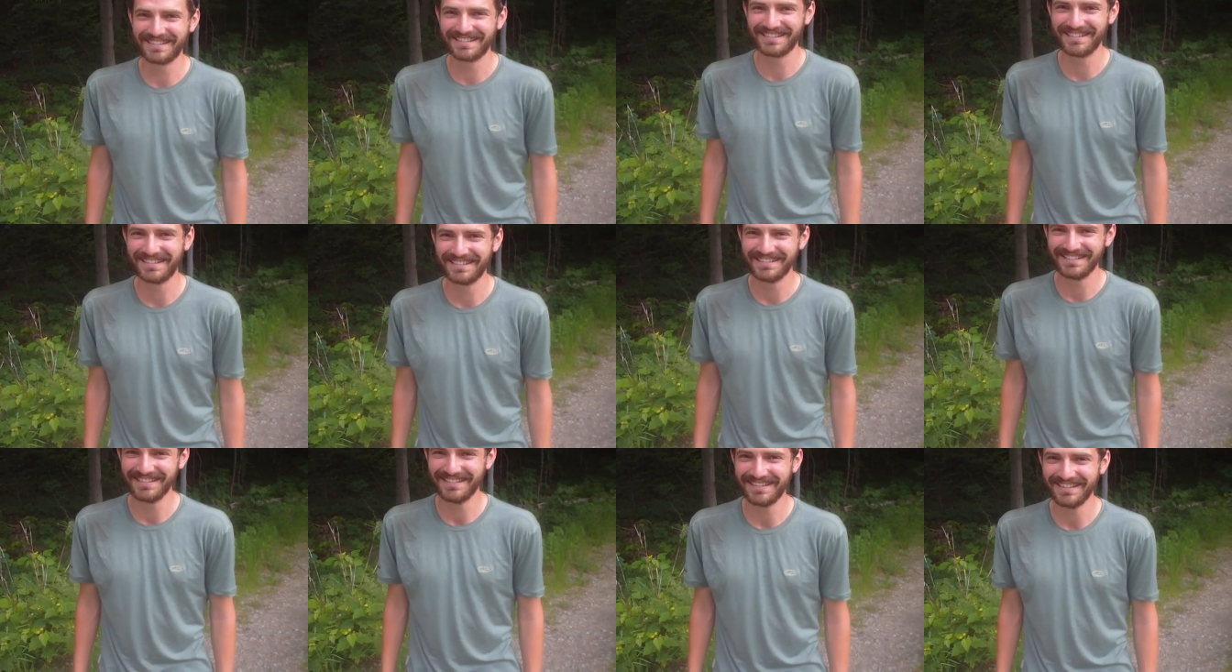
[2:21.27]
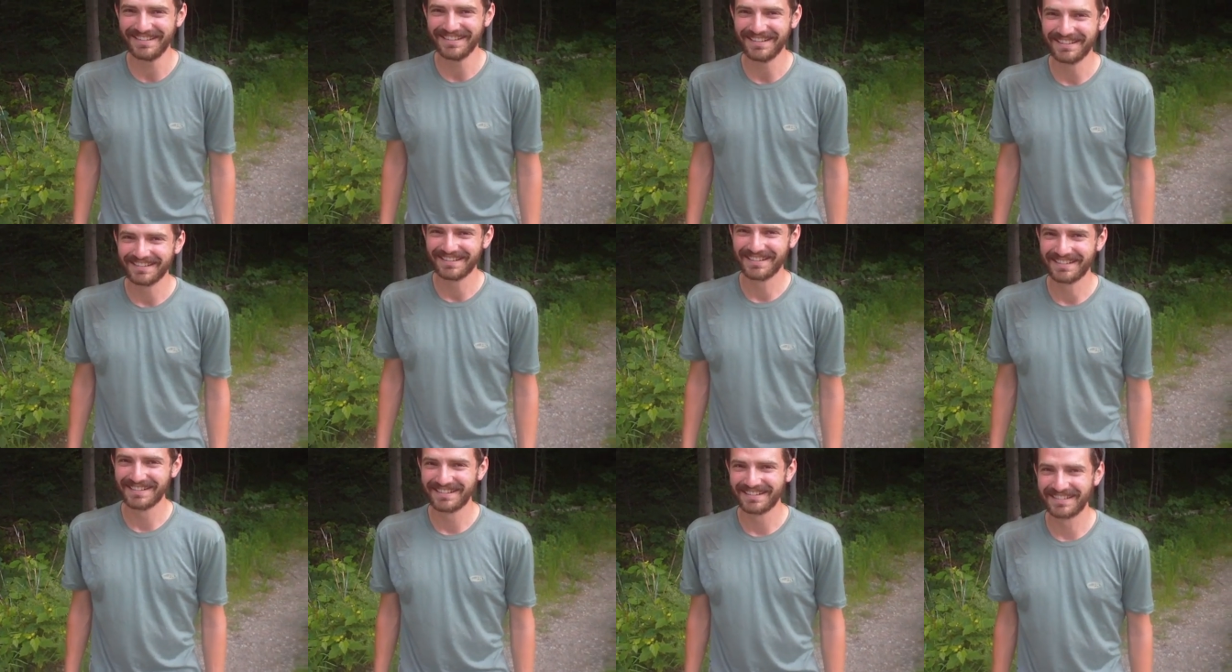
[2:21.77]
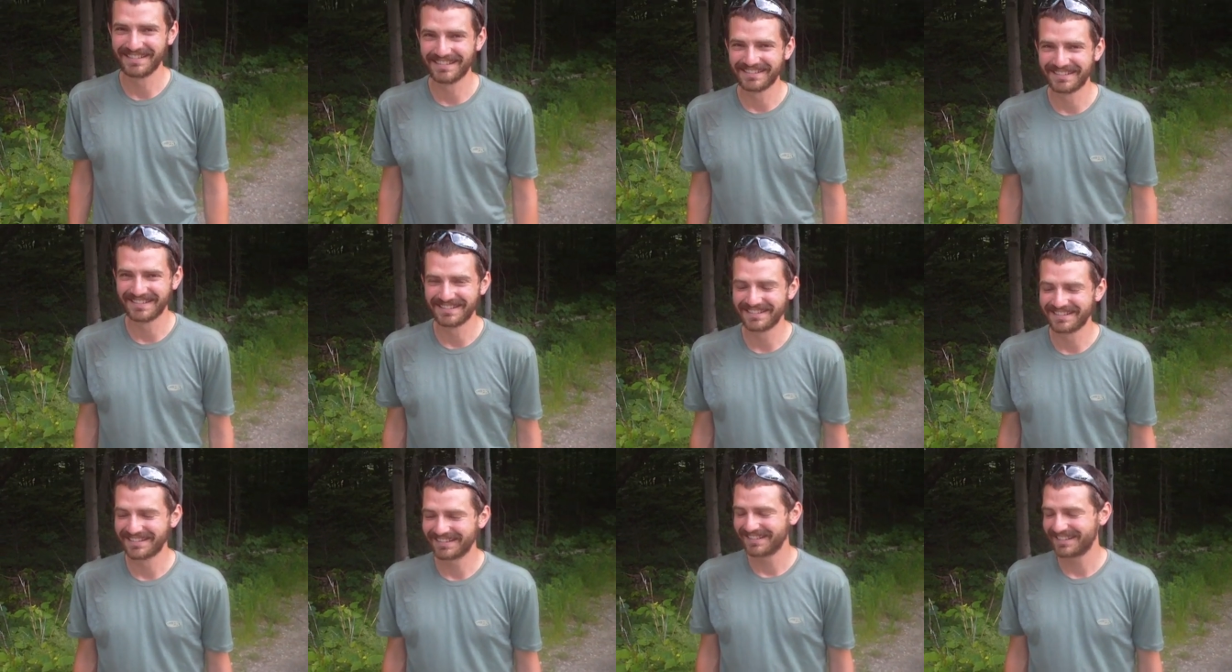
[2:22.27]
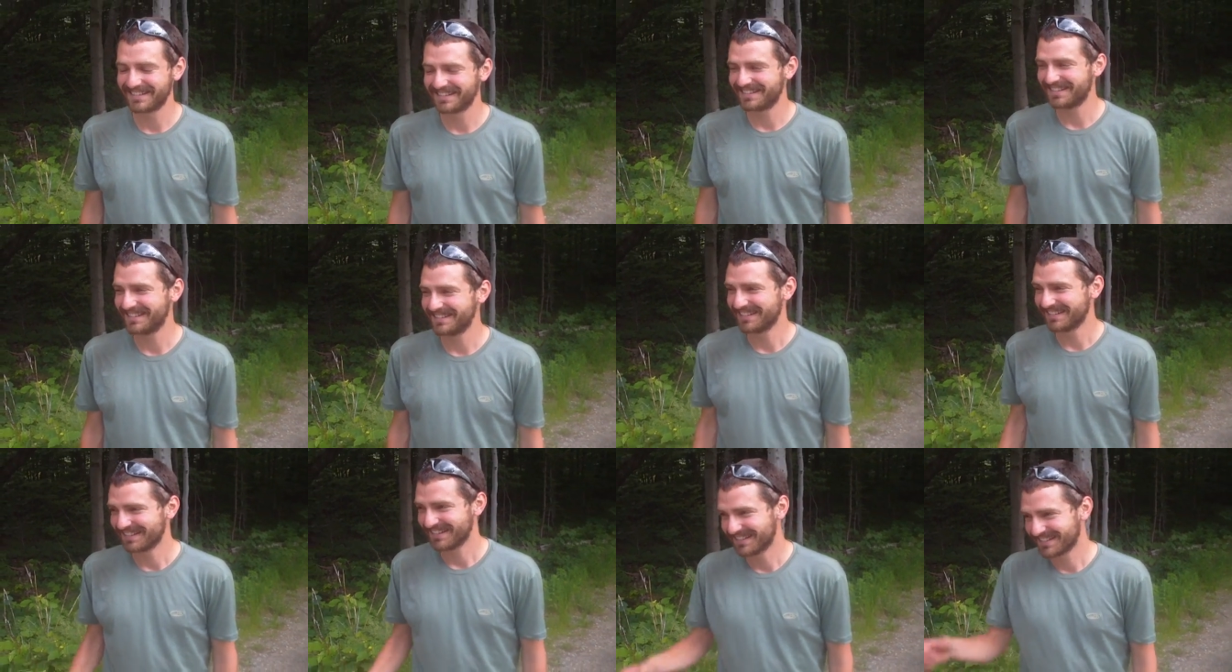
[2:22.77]
All right, Mufindi Hospital Hike
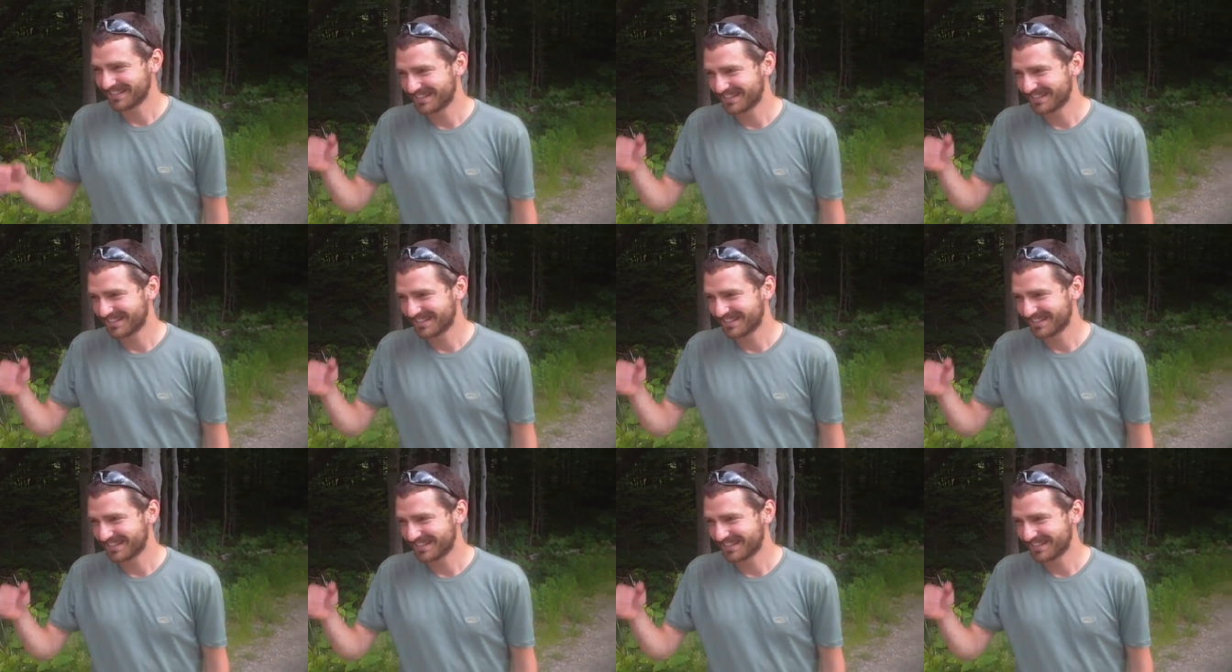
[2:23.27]
signing